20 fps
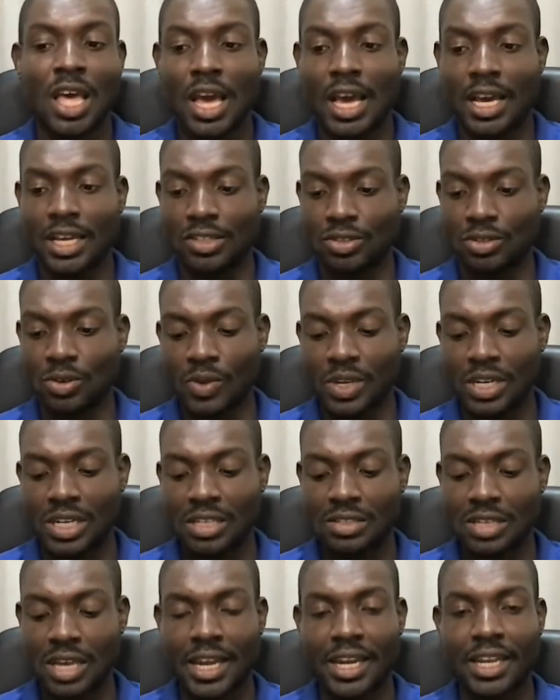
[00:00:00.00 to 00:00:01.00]
And so we
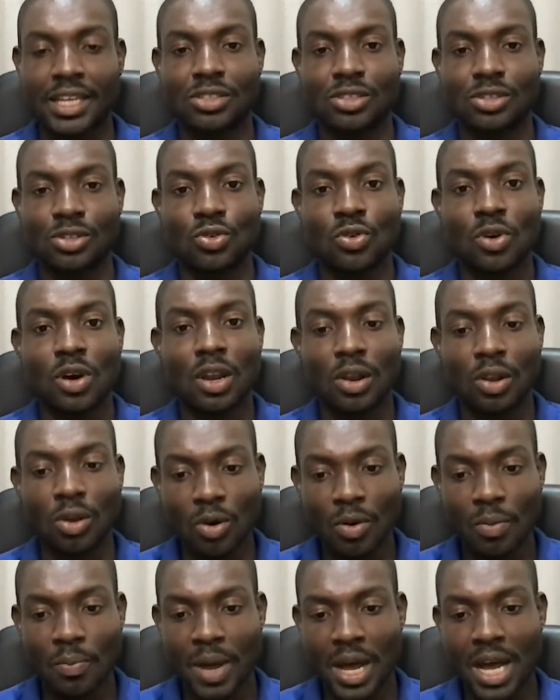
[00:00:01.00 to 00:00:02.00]
decided to do a
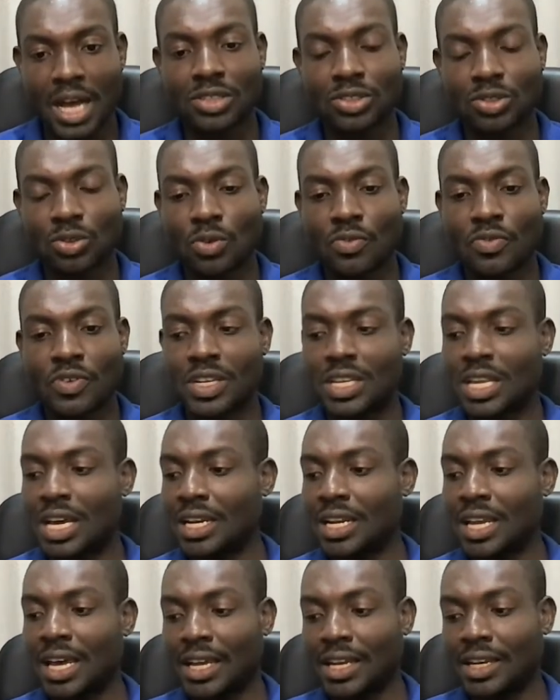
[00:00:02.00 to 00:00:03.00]
low pass over
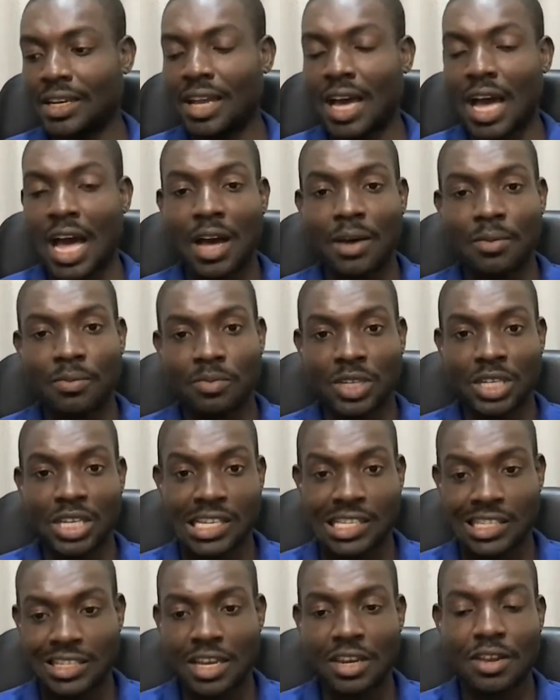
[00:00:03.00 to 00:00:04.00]
that, and
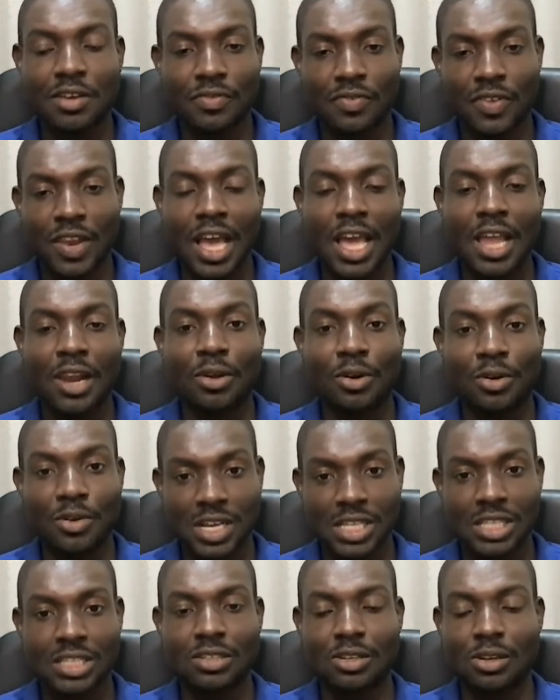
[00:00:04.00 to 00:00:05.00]
he's gonna fly low
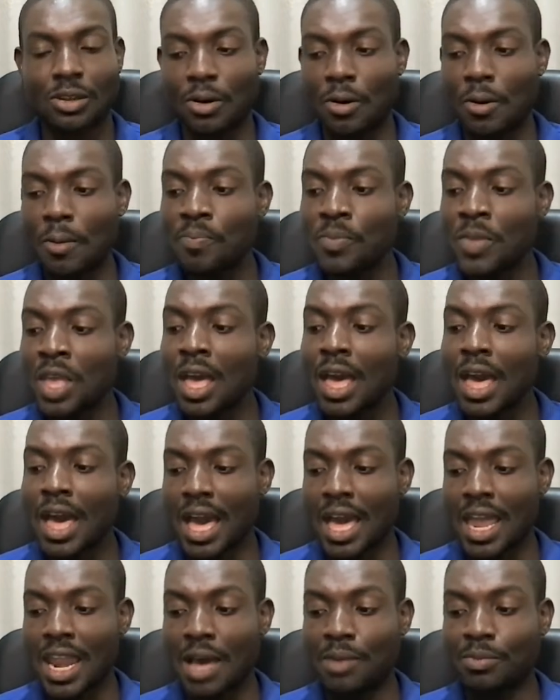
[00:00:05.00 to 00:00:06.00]
and slow,
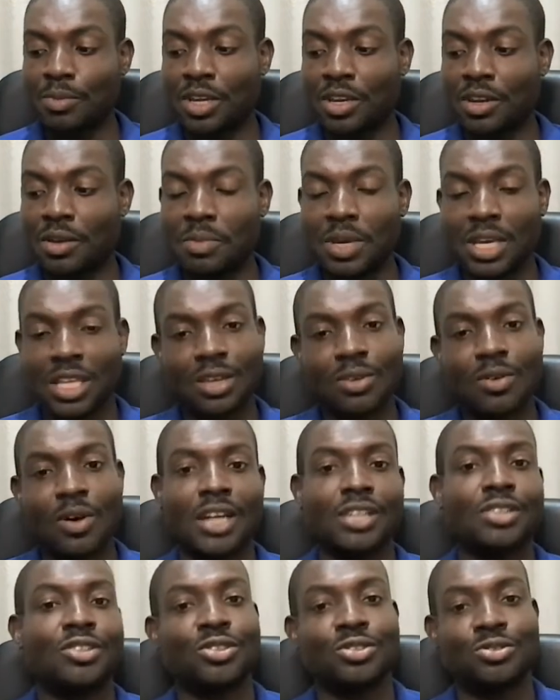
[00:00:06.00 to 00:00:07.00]
and I'm gonna be the
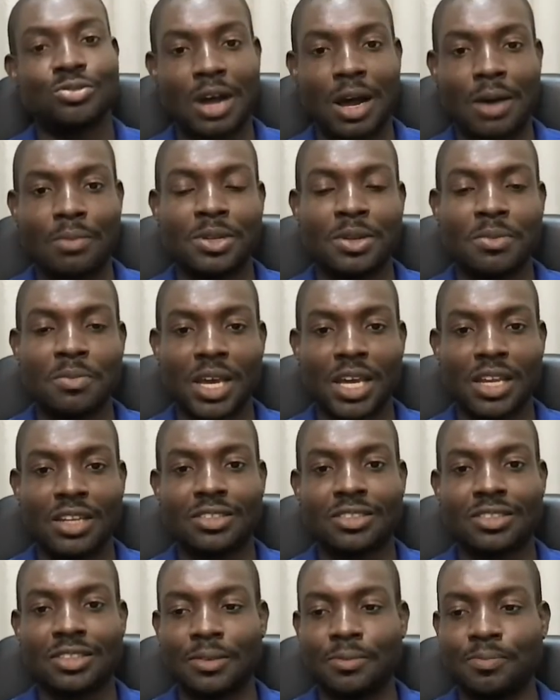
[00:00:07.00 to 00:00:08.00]
one to drop the
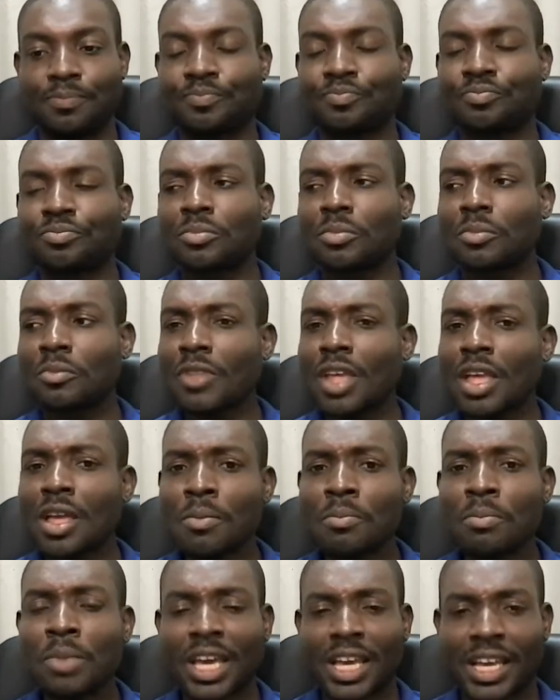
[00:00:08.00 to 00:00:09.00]
medicine
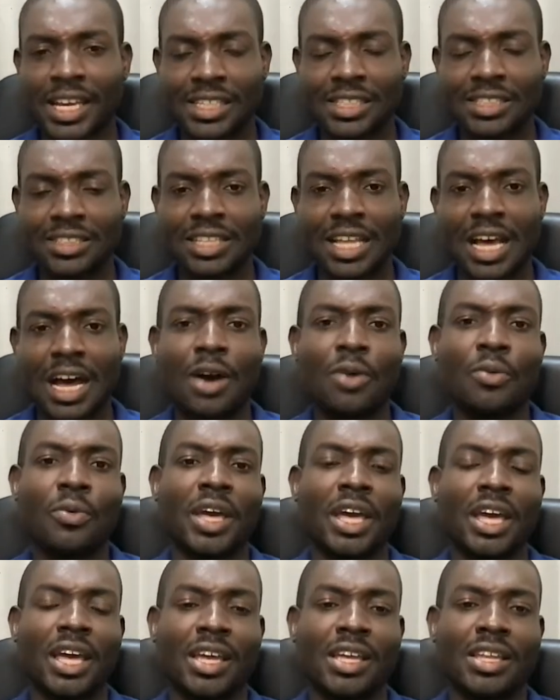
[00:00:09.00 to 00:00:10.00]
because that
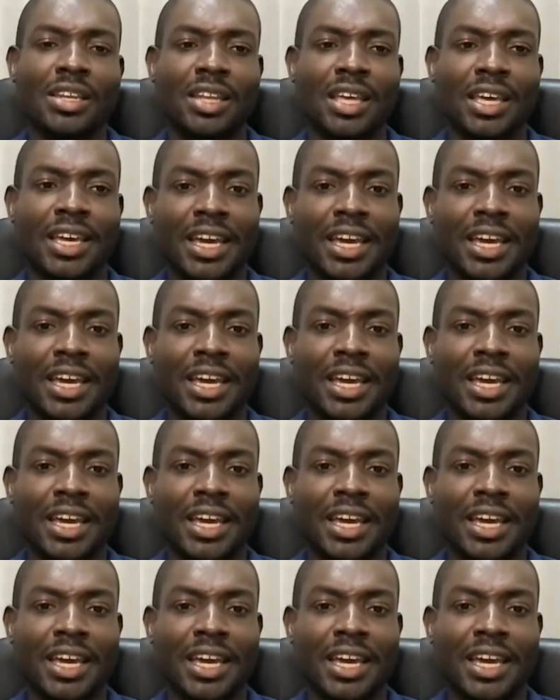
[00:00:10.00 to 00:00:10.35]
way they